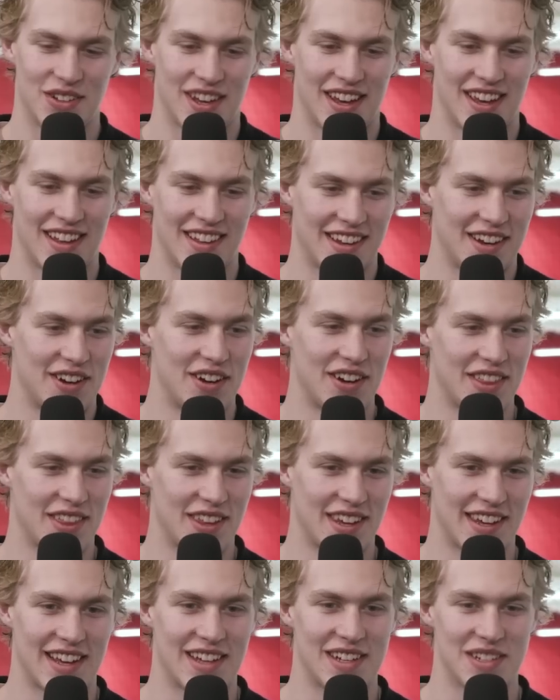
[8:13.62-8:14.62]
can't hear
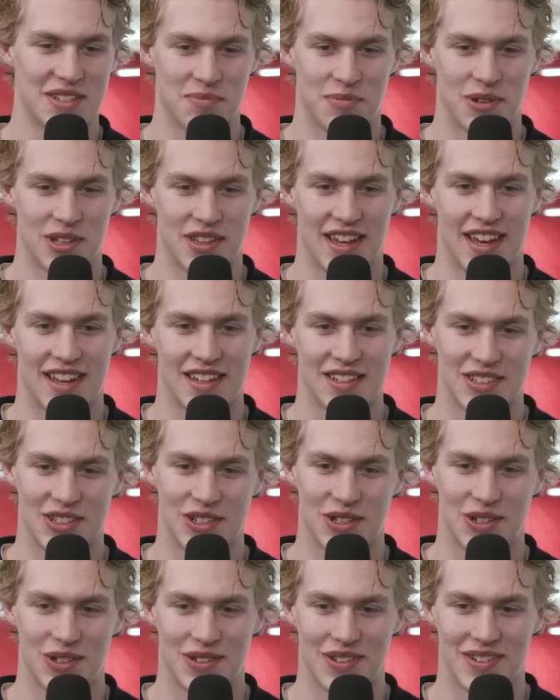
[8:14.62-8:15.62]
anything else but that.
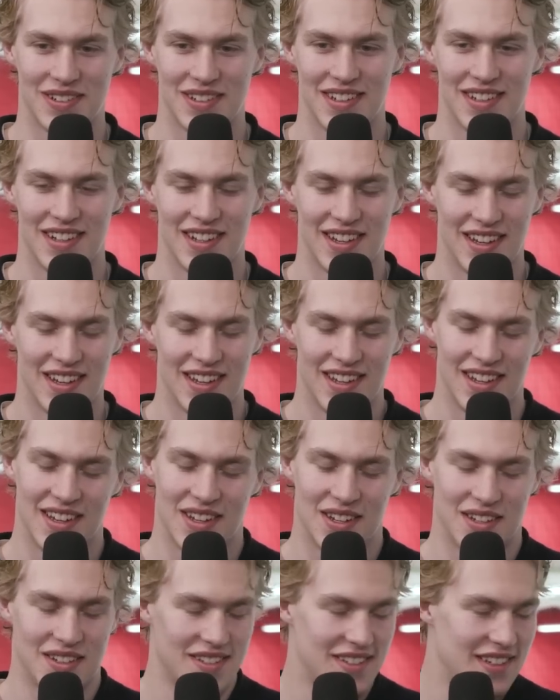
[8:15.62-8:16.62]
So
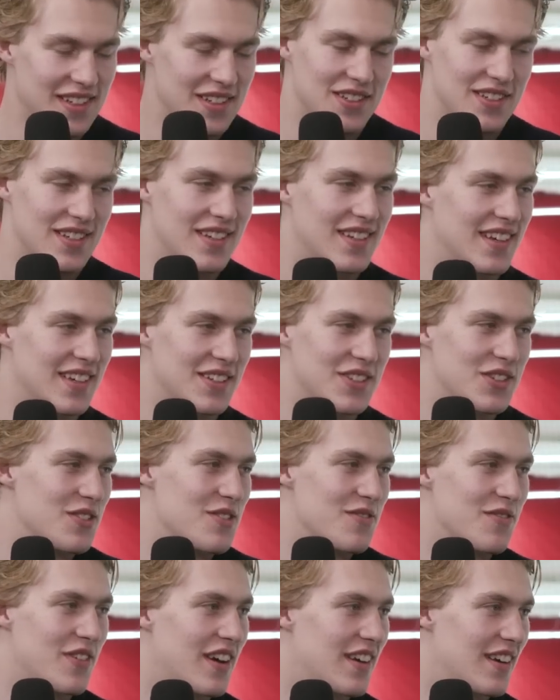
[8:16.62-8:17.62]
it's
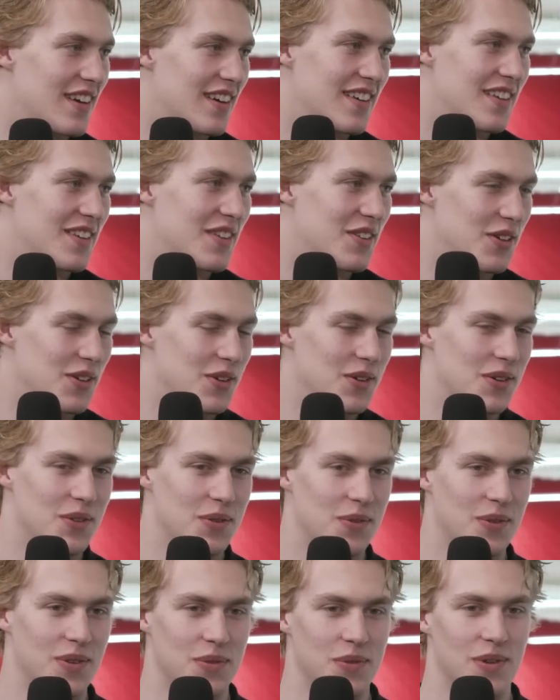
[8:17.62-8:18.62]
just fun too
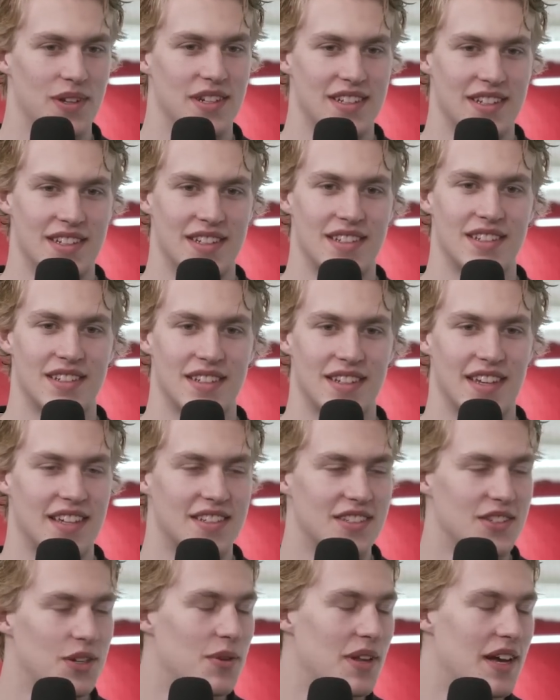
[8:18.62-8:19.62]
when it
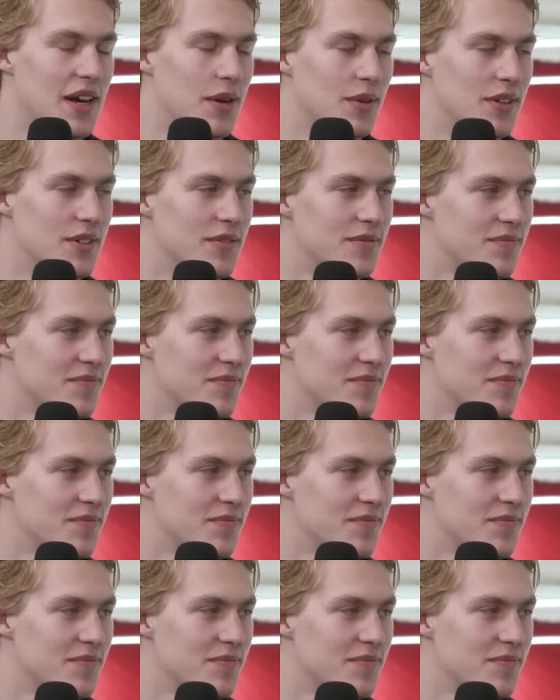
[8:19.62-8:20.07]
gets so loud.